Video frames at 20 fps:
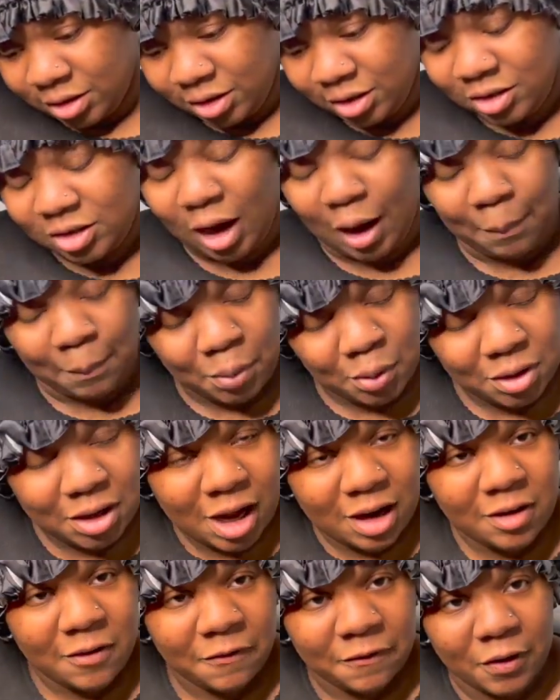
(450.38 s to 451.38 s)
So I put
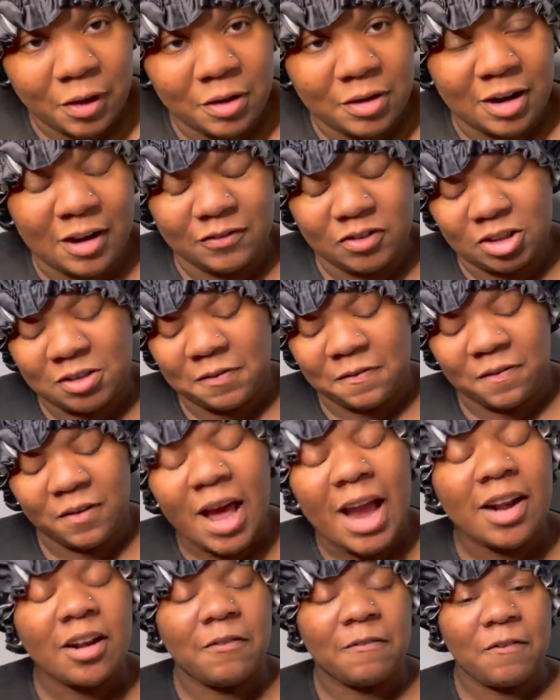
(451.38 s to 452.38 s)
down the phone. I've just
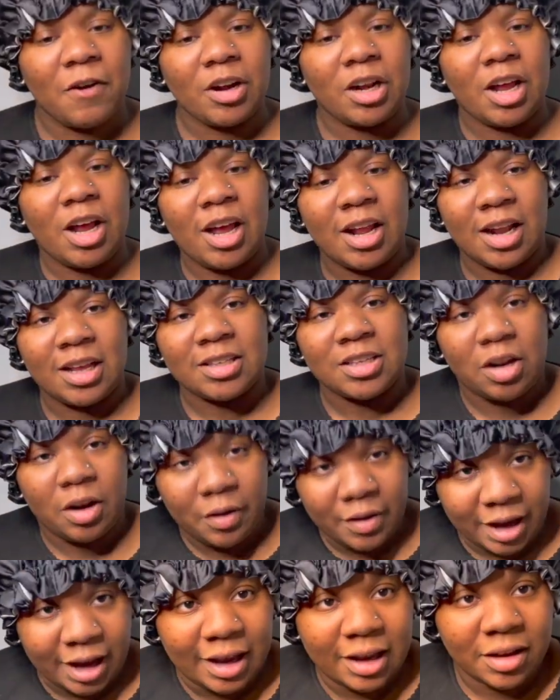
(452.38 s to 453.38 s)
flung the phone at her and I said,
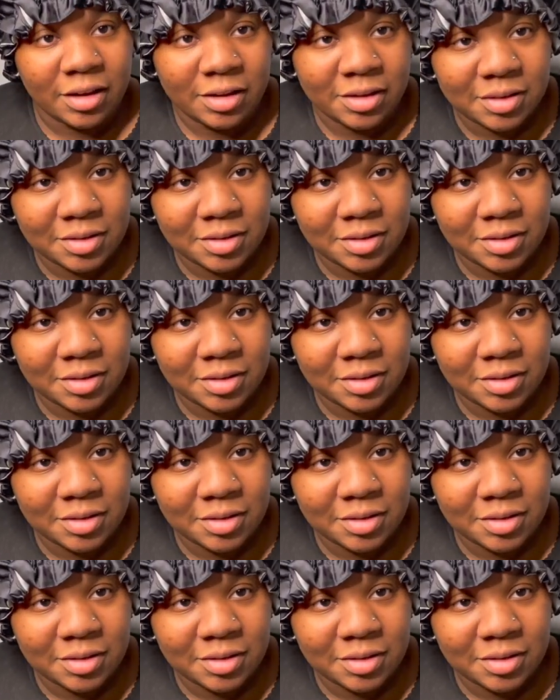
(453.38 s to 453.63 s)
okay.